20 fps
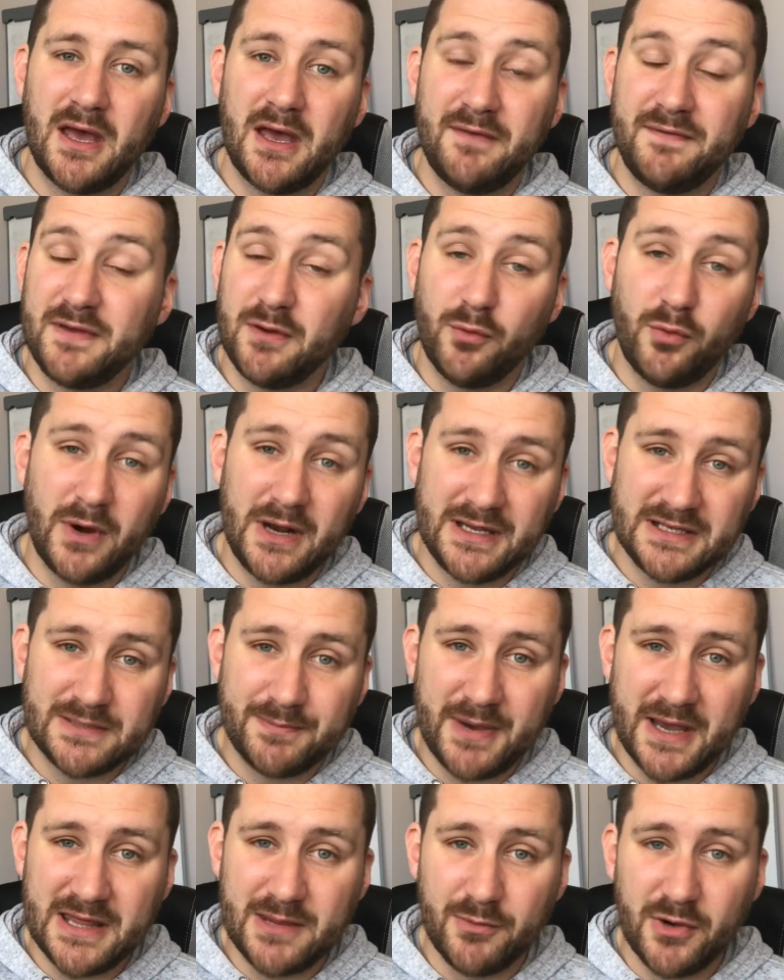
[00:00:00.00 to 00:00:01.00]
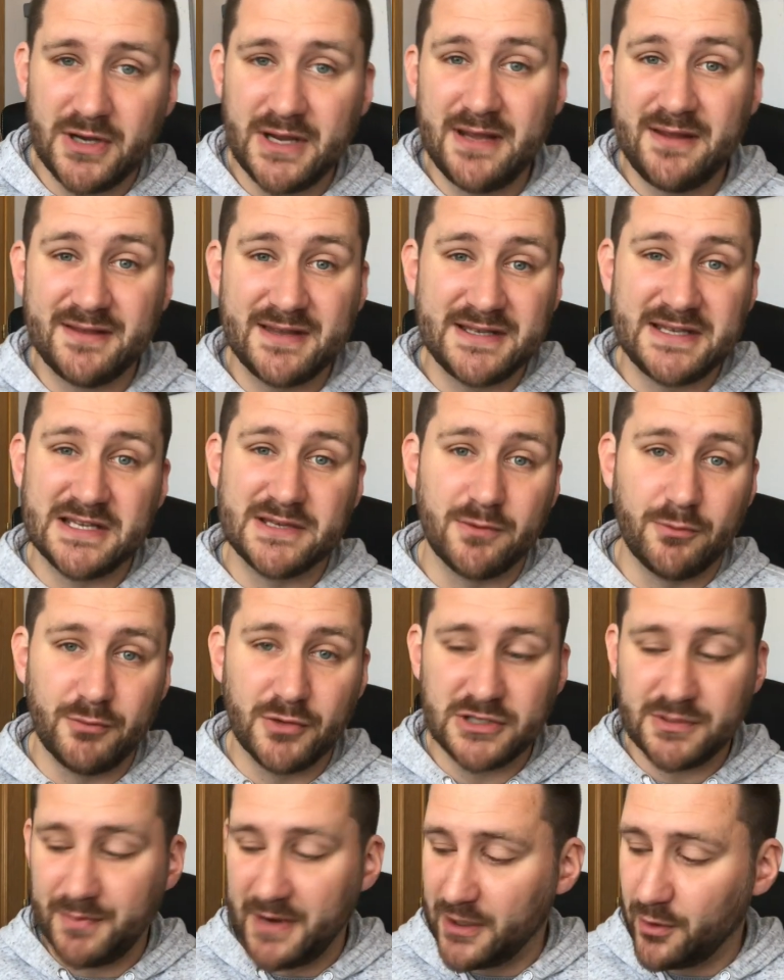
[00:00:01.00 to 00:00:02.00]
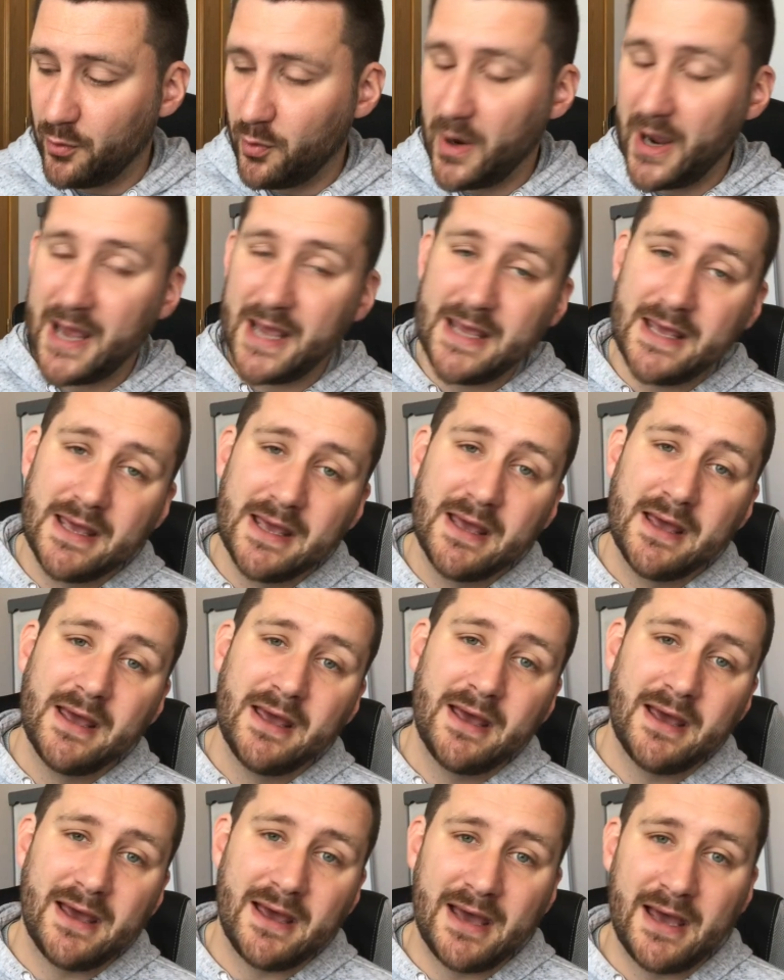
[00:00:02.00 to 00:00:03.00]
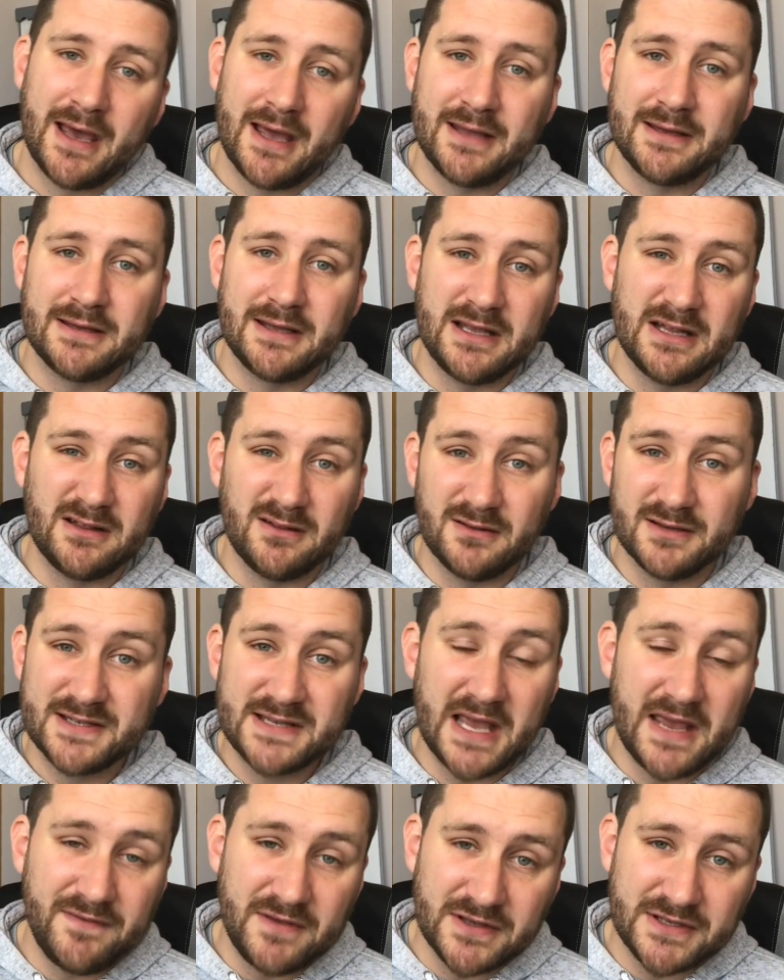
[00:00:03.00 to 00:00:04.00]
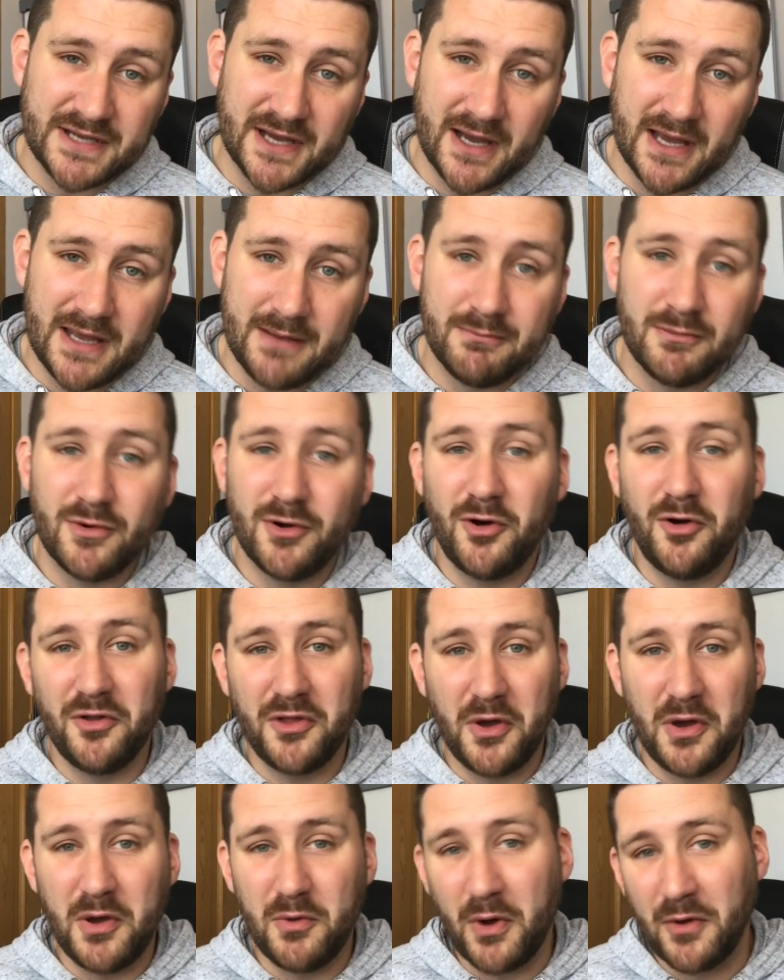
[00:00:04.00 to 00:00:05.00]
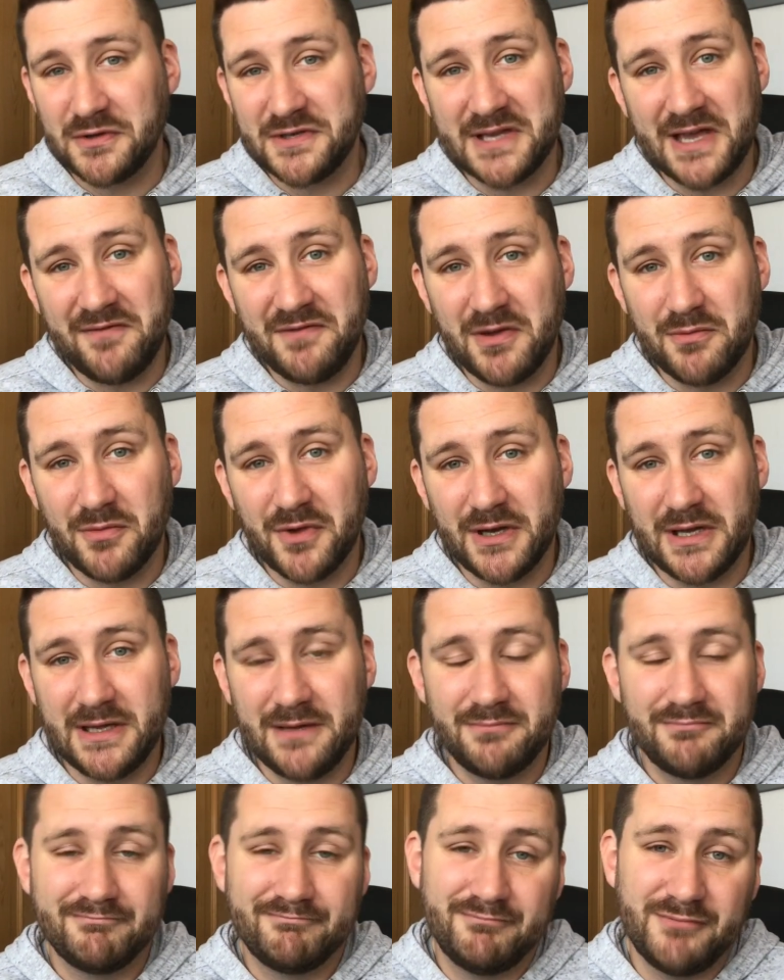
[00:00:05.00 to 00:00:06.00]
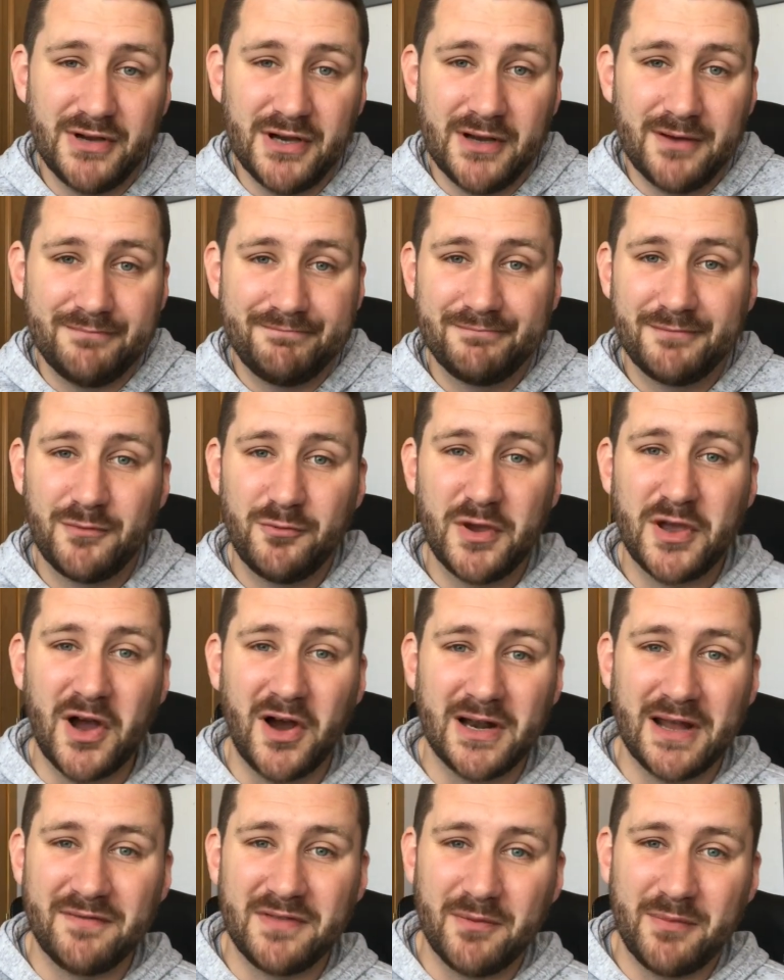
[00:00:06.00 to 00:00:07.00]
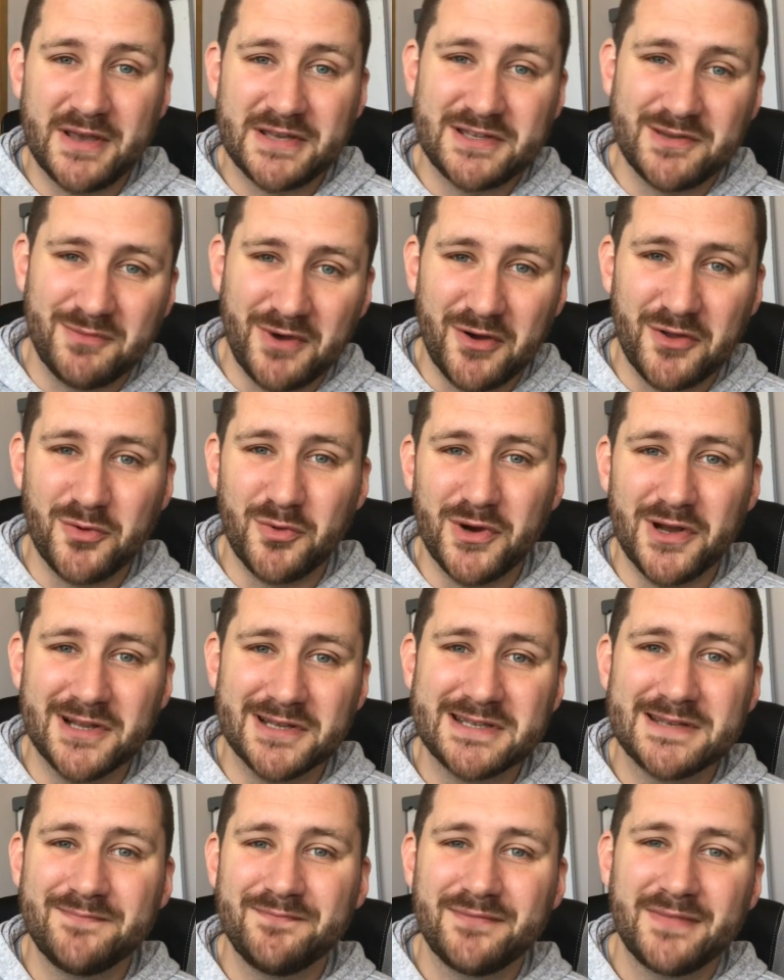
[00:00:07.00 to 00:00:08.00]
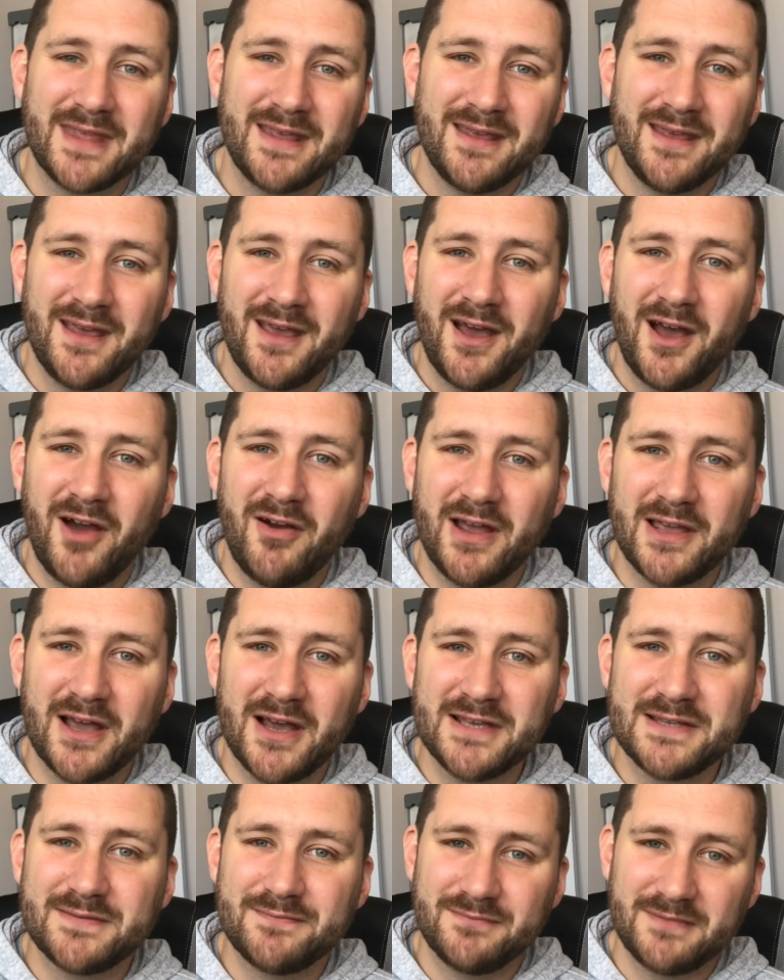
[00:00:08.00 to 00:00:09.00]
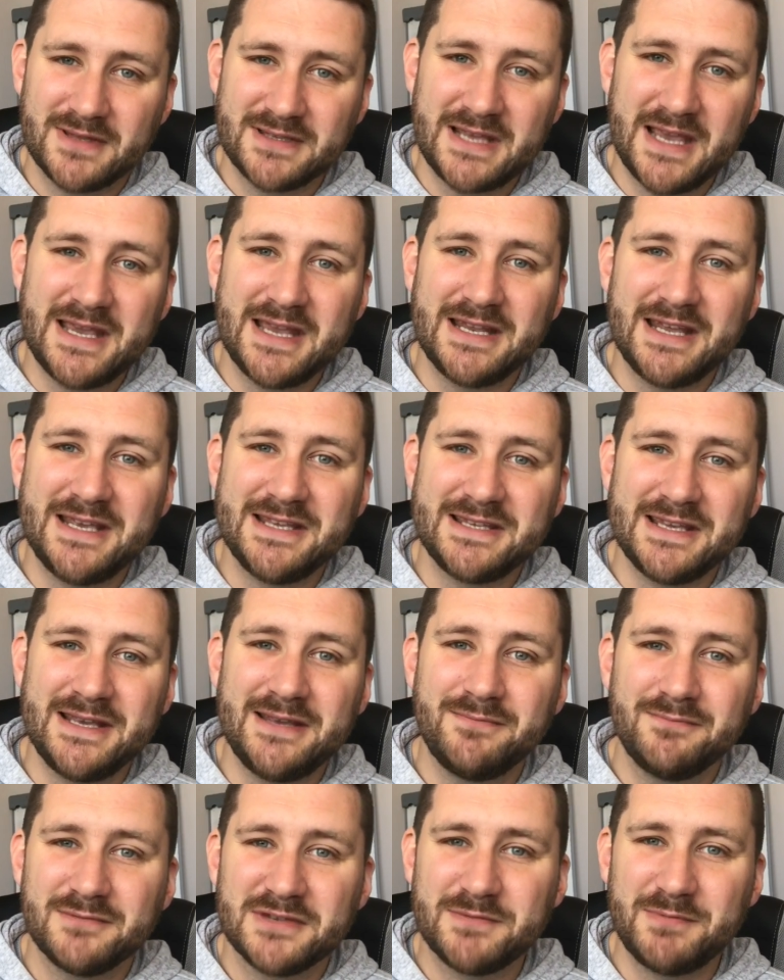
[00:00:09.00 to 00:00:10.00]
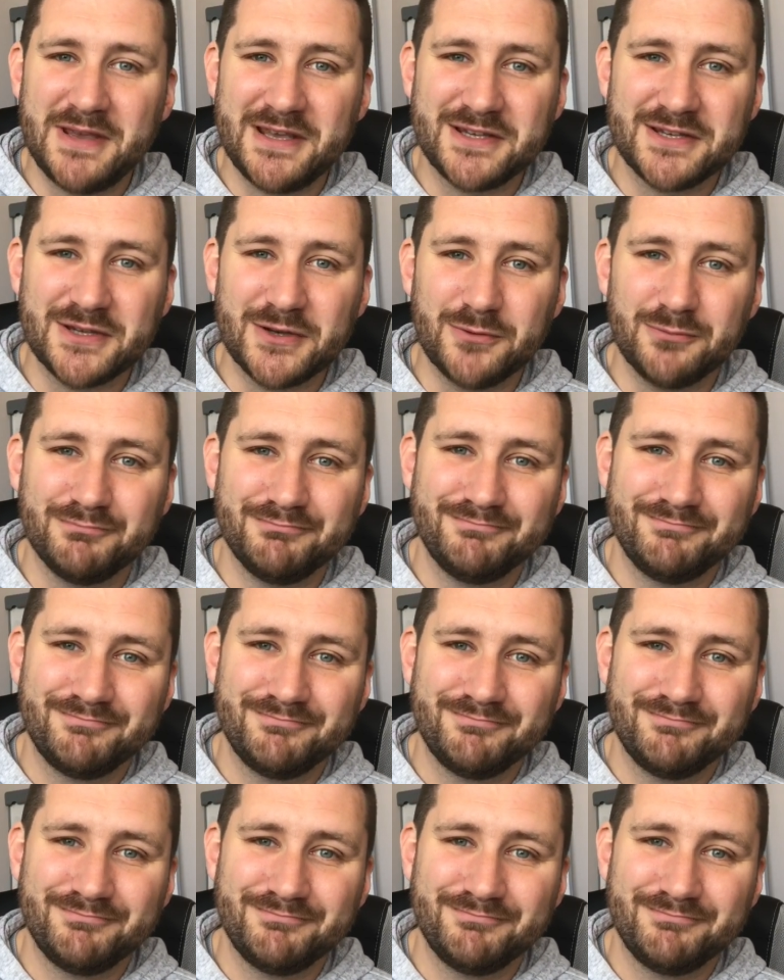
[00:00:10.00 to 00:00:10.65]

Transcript: If you're willing to pay the money, this is a much way and it'll save you time, although it won't save you money. But we can't have the best of both worlds. All right, guys, take it easy. Speak soon.